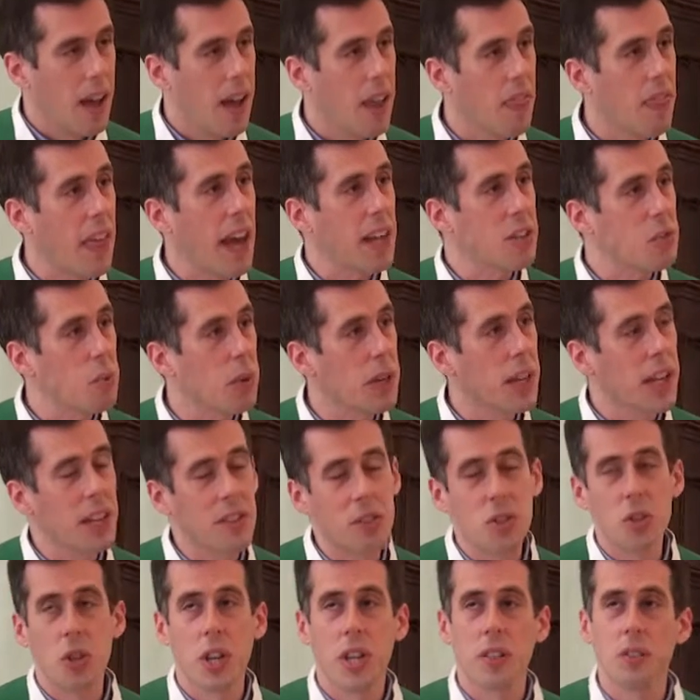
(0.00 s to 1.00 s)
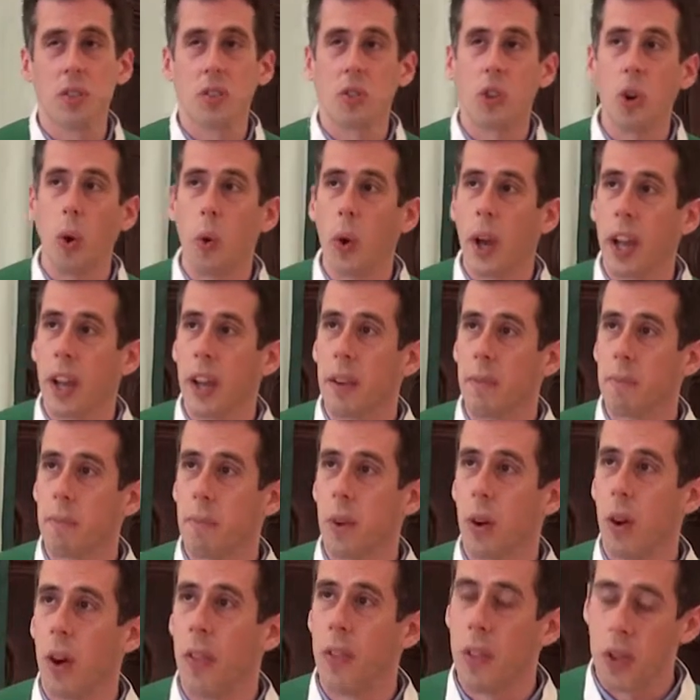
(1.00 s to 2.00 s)
And that's what gets Jesus going
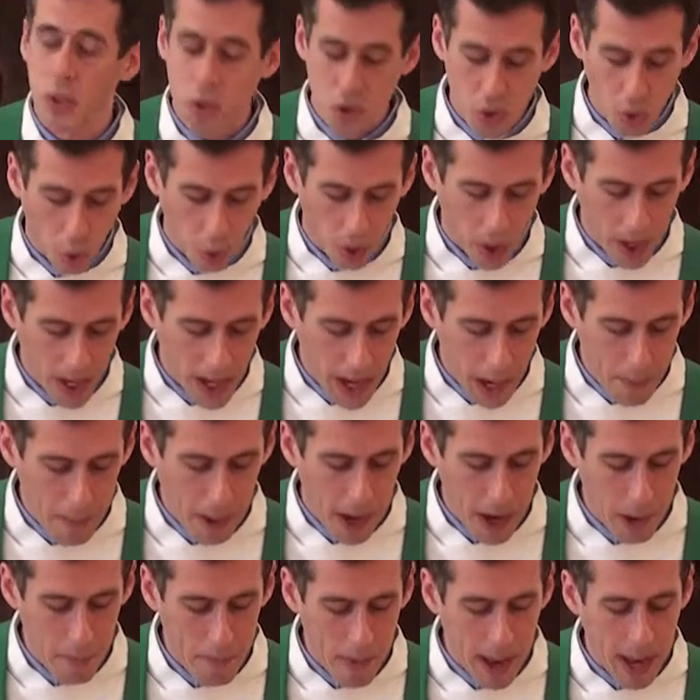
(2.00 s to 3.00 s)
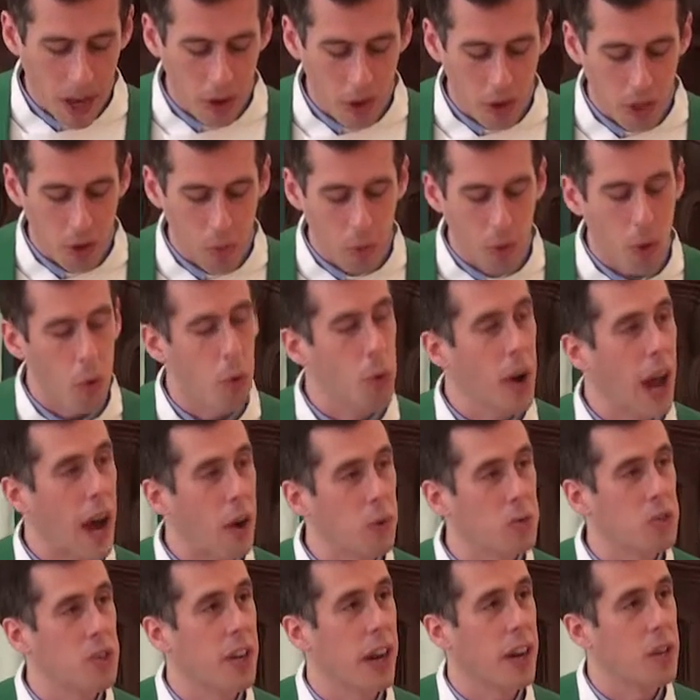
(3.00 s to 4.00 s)
on this story about a man on the road
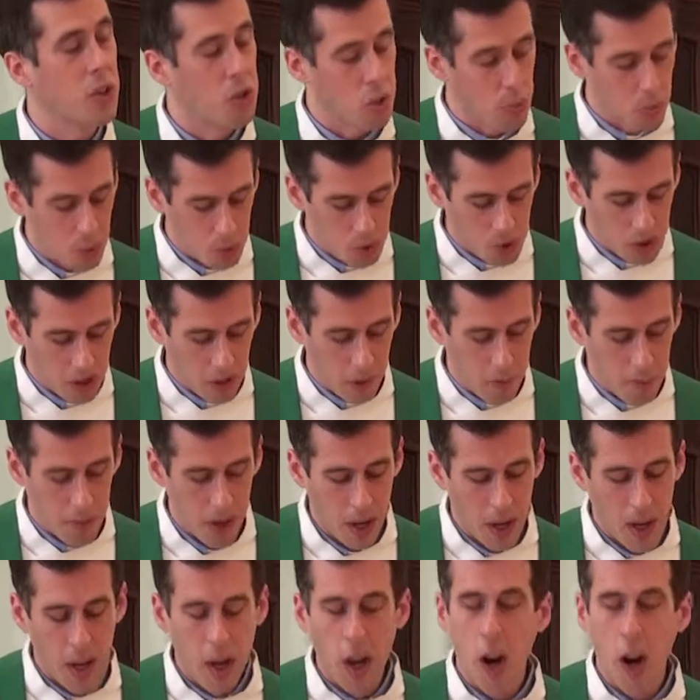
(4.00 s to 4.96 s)
outside Jerusalem,